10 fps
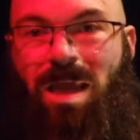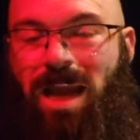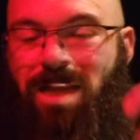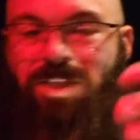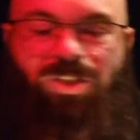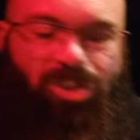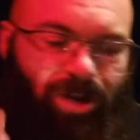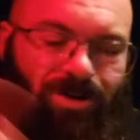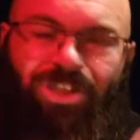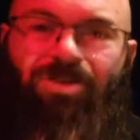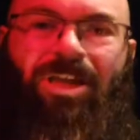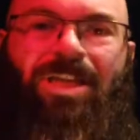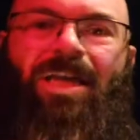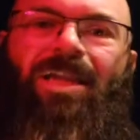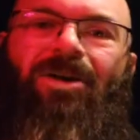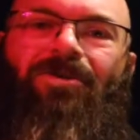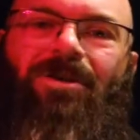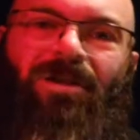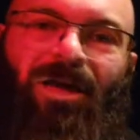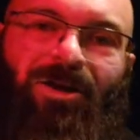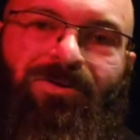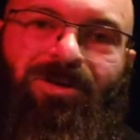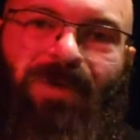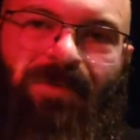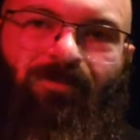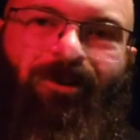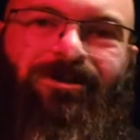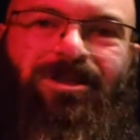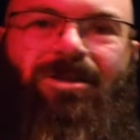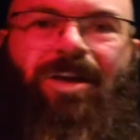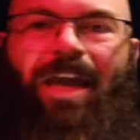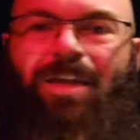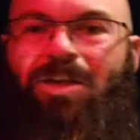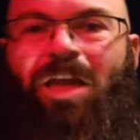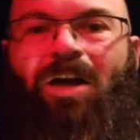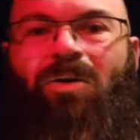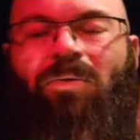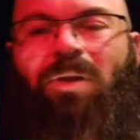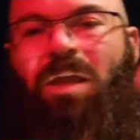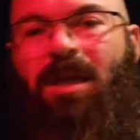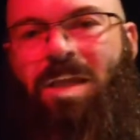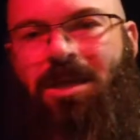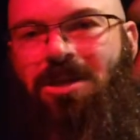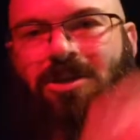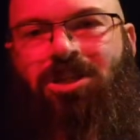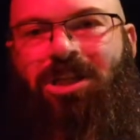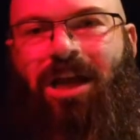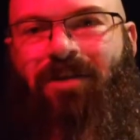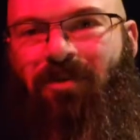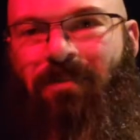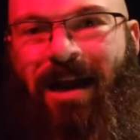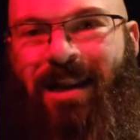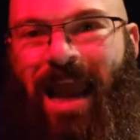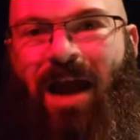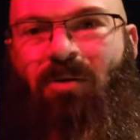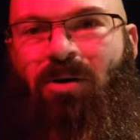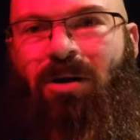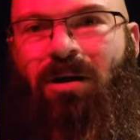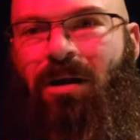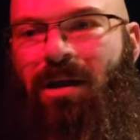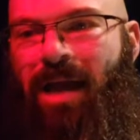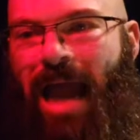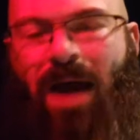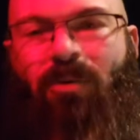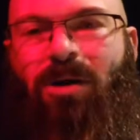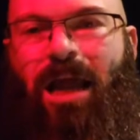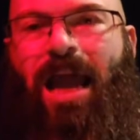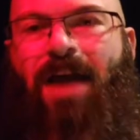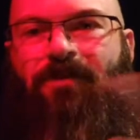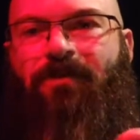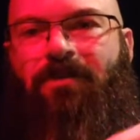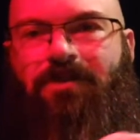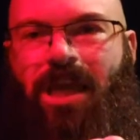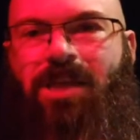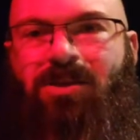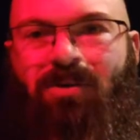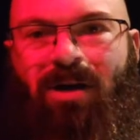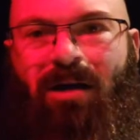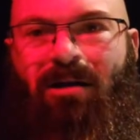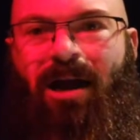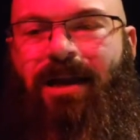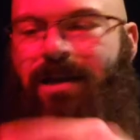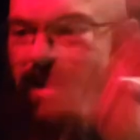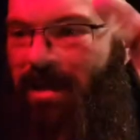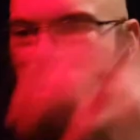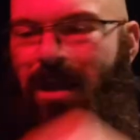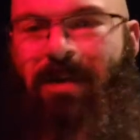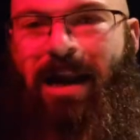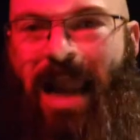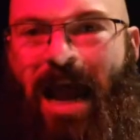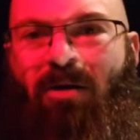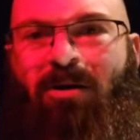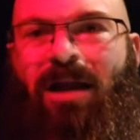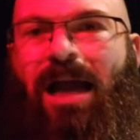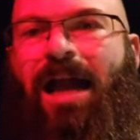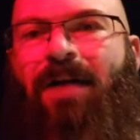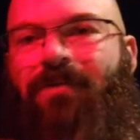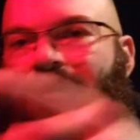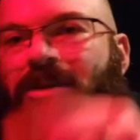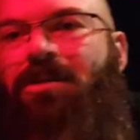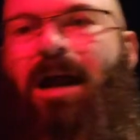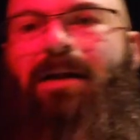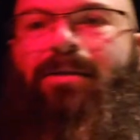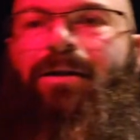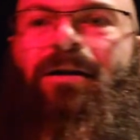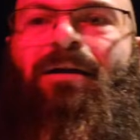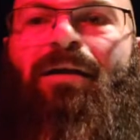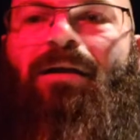And as soon as you get done loading your load, your paperwork's in your hand, you're gone. You're usually there for about an hour, hour and a half. If everything's going all right, about an hour and a half, and then you're out of there.